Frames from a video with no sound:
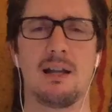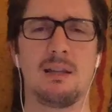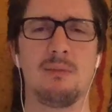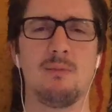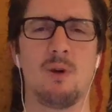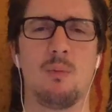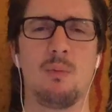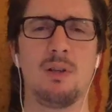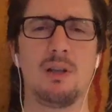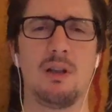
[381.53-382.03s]
the
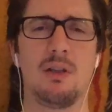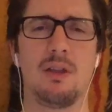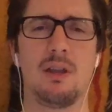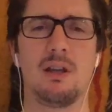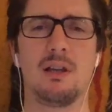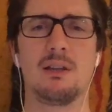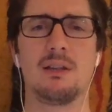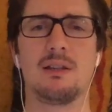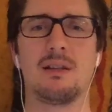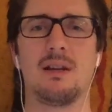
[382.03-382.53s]
moment, I think
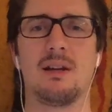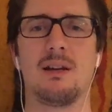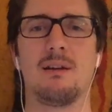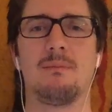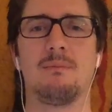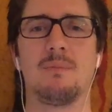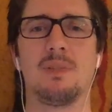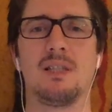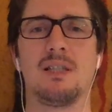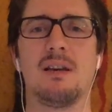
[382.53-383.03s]
it's
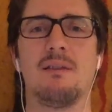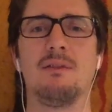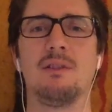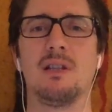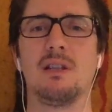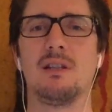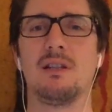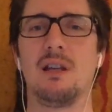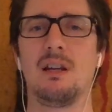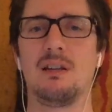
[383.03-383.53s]

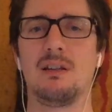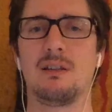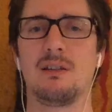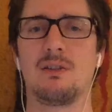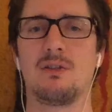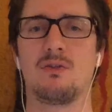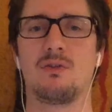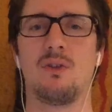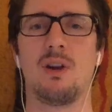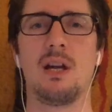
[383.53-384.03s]
76
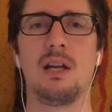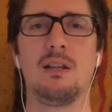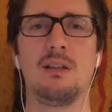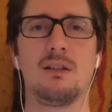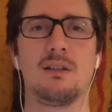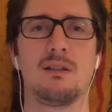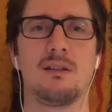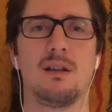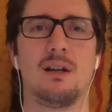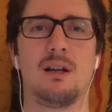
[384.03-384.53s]

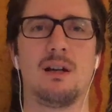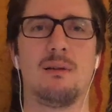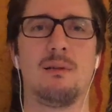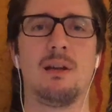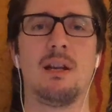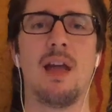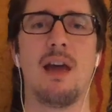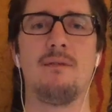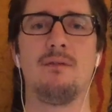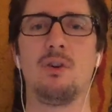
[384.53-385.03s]
trades
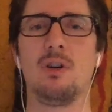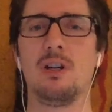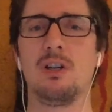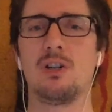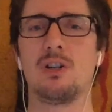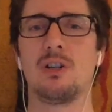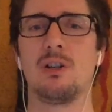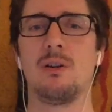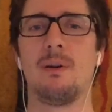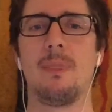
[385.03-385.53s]
in
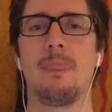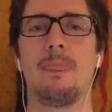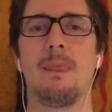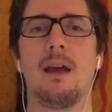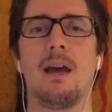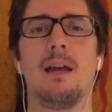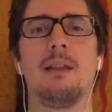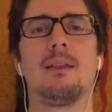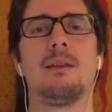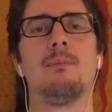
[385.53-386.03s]
average,
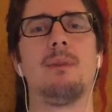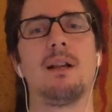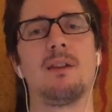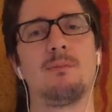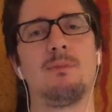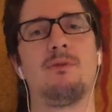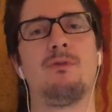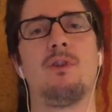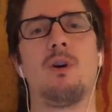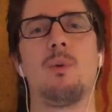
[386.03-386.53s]
and the month
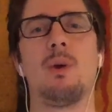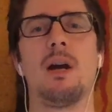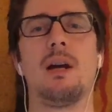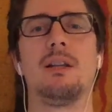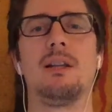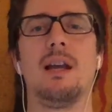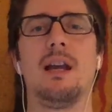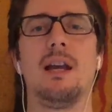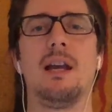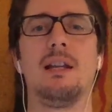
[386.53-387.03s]
before we
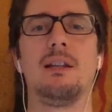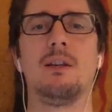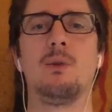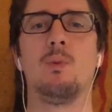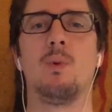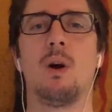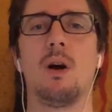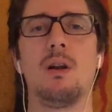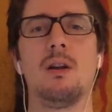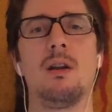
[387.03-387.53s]
had
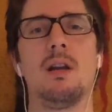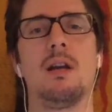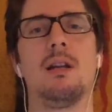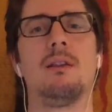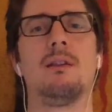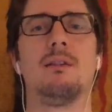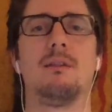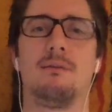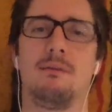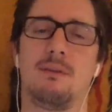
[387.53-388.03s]
81,
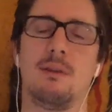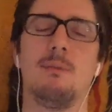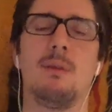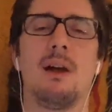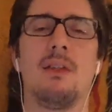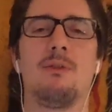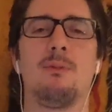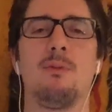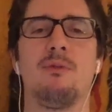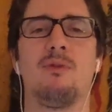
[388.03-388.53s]
and the
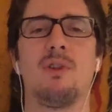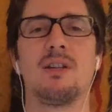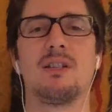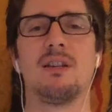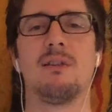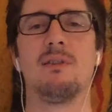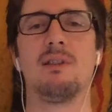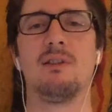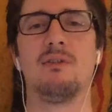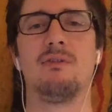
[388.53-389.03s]
month before
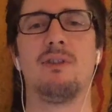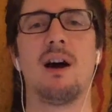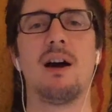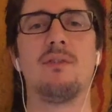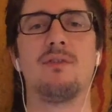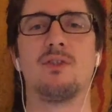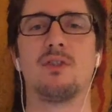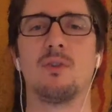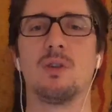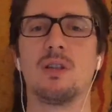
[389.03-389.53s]

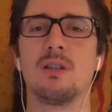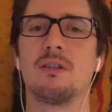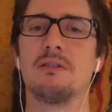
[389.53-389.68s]
75. So